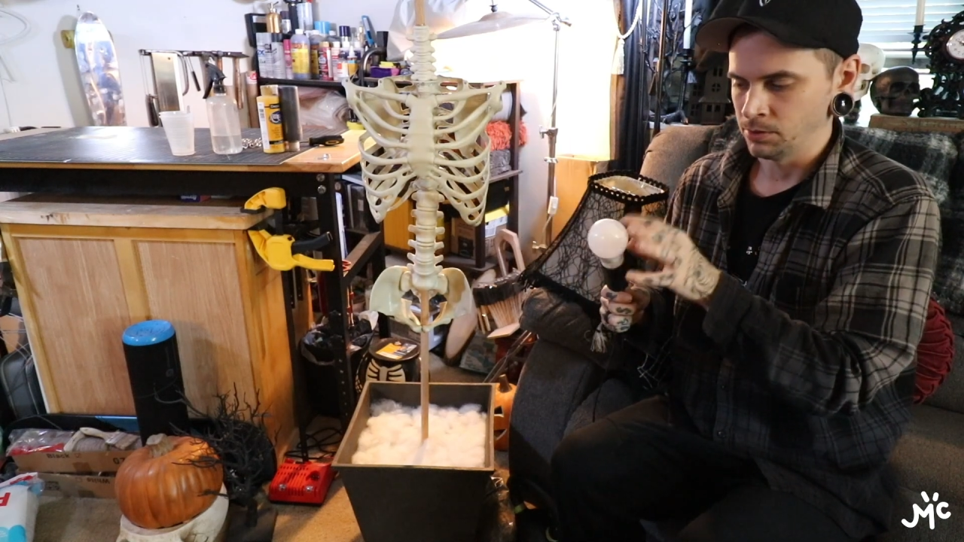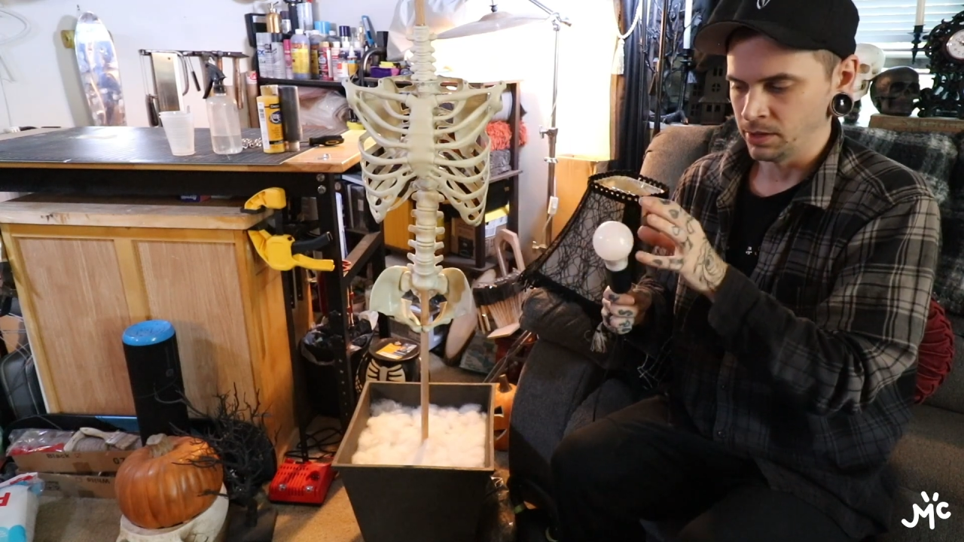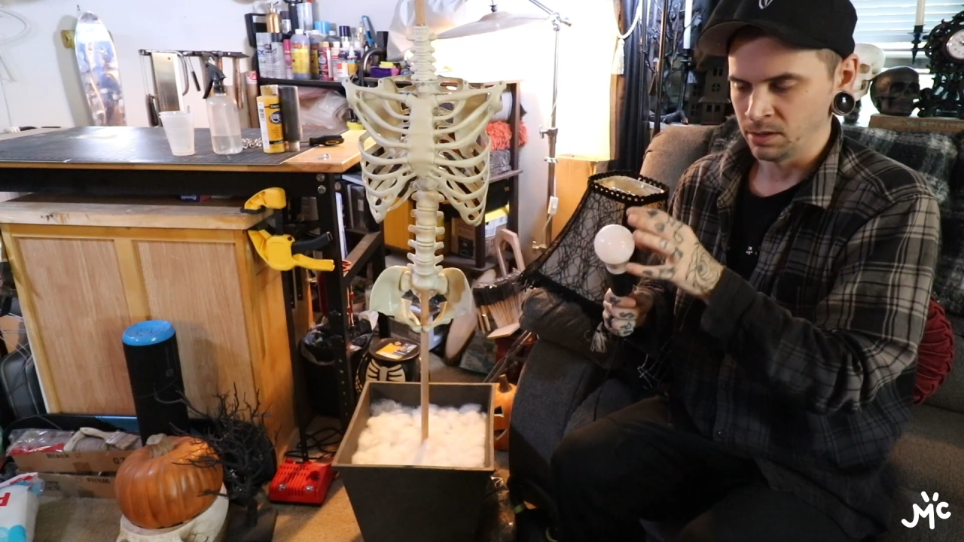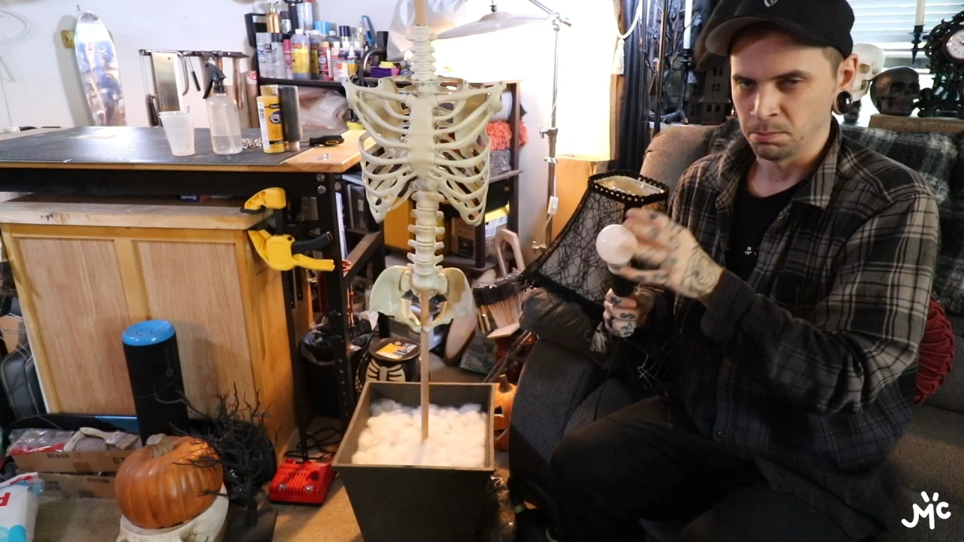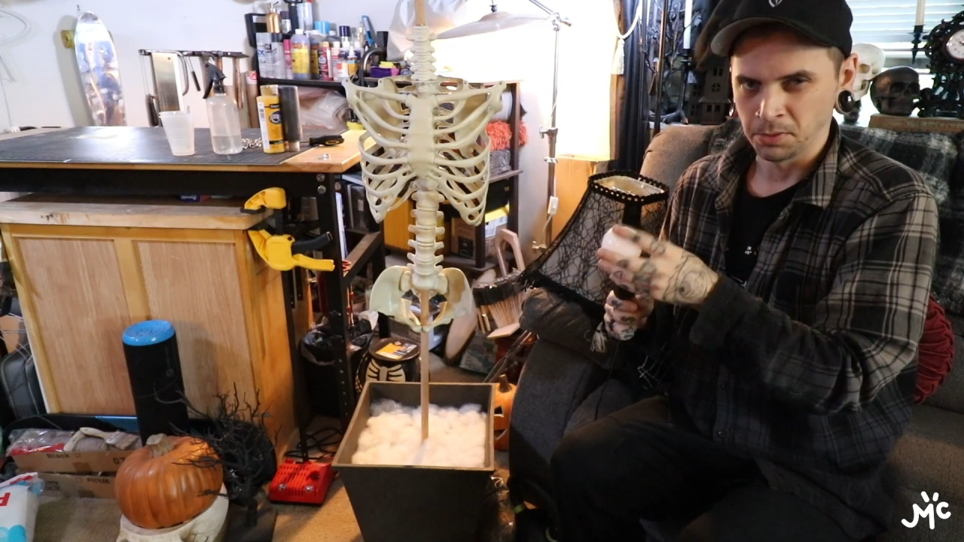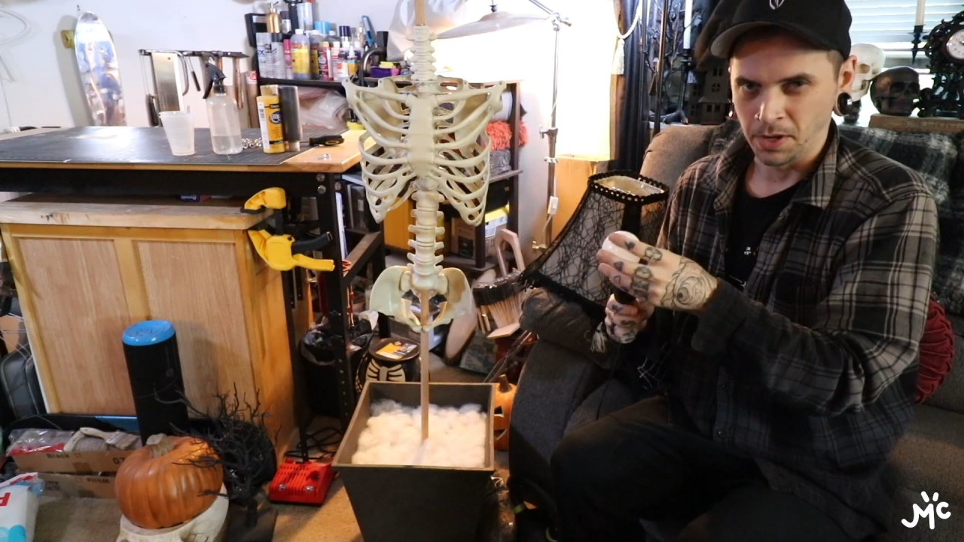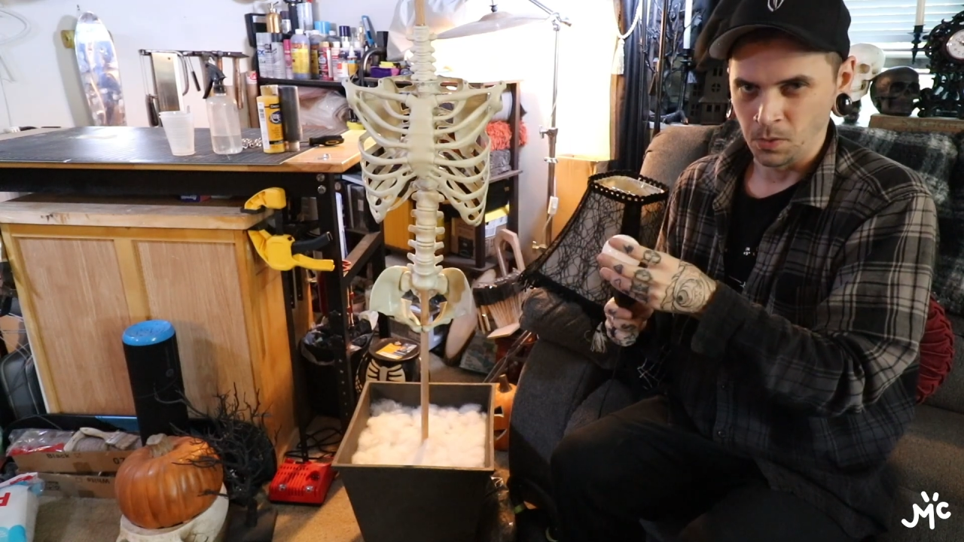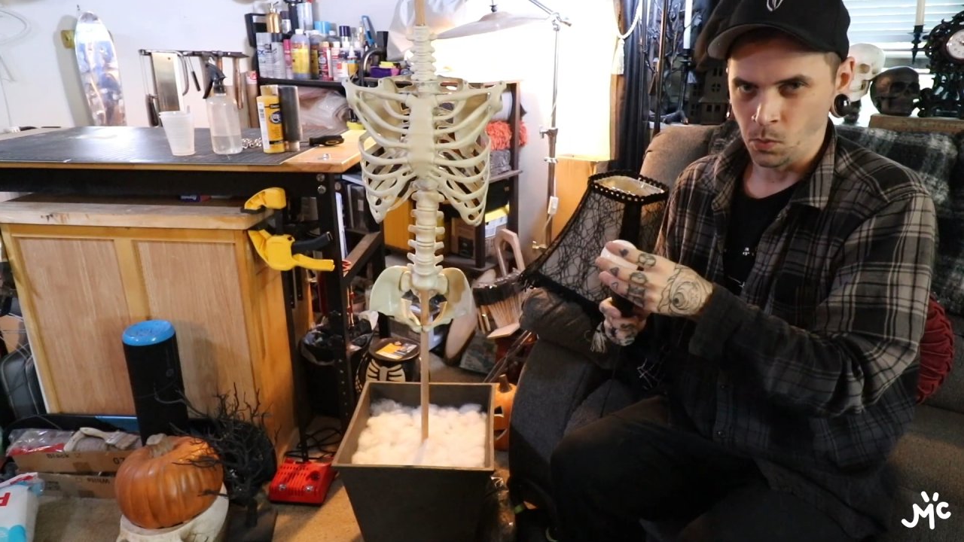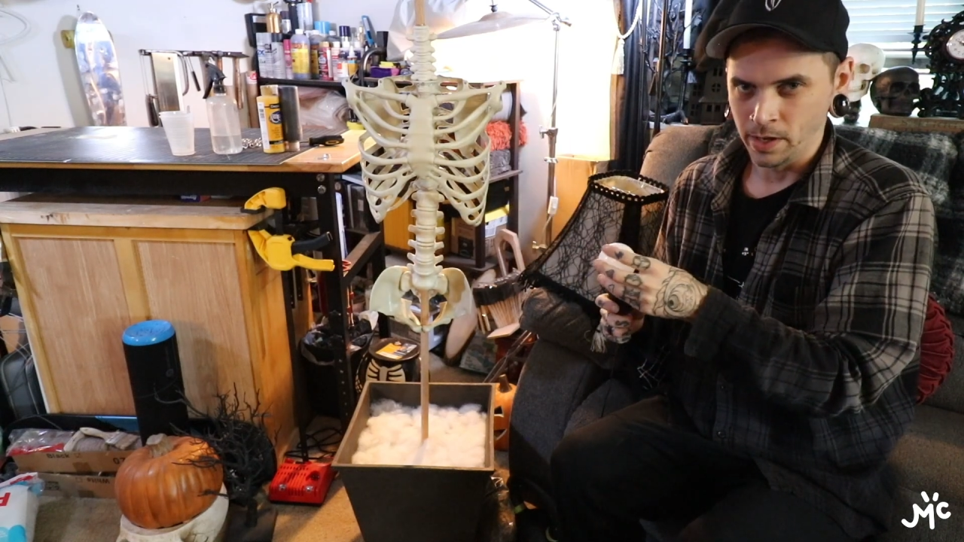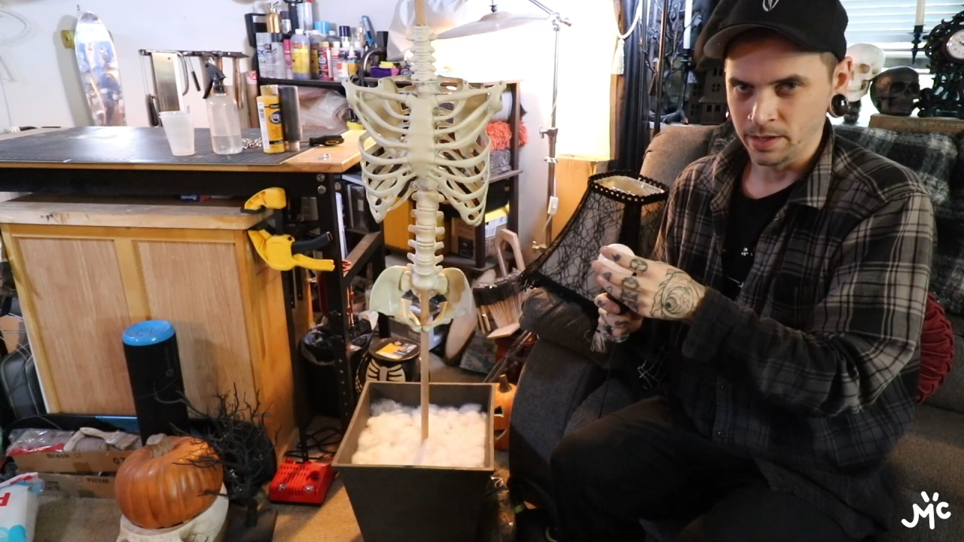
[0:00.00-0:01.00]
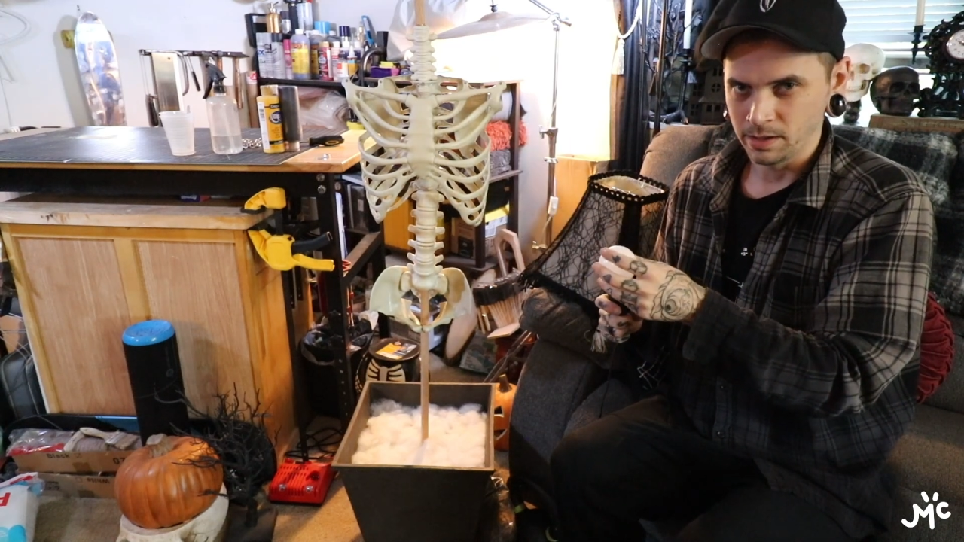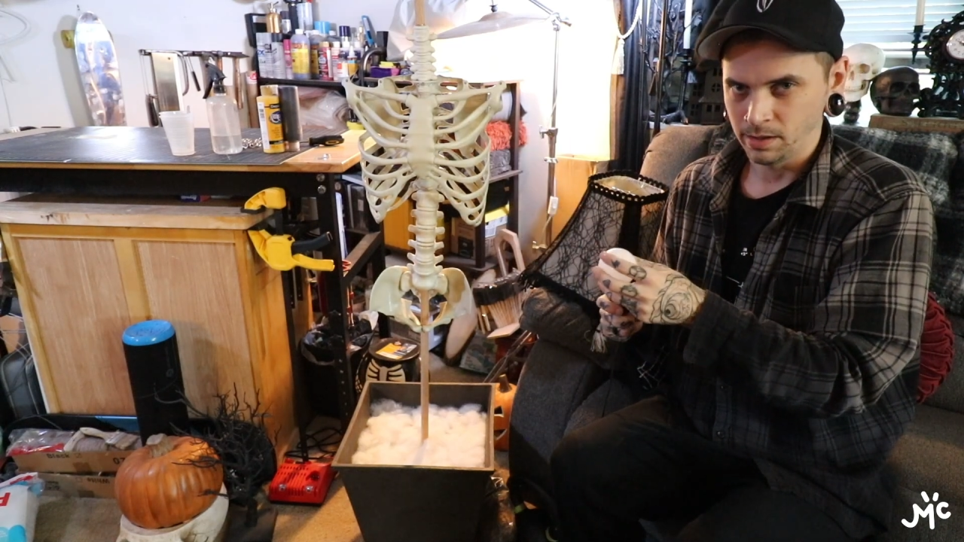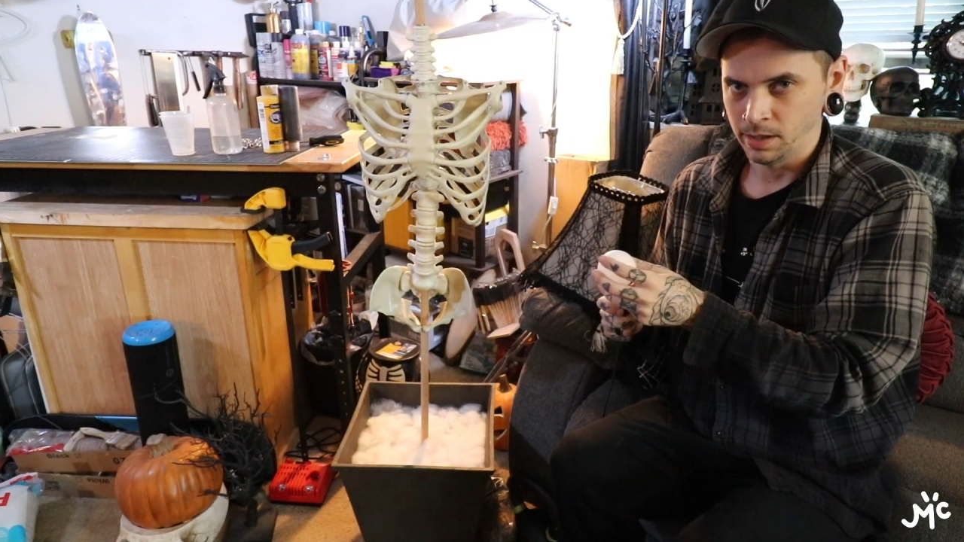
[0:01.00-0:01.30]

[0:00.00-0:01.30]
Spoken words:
like the bright white